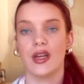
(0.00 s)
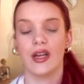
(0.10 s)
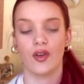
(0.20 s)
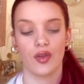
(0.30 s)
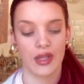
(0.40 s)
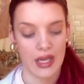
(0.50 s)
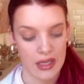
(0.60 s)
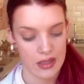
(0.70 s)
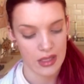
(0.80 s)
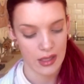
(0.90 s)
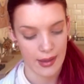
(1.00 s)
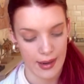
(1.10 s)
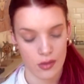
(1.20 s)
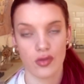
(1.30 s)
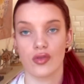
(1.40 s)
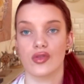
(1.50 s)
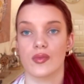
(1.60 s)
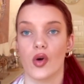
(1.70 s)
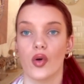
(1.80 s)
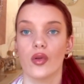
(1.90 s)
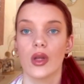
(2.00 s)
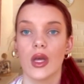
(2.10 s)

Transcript: And I got these in an extra small.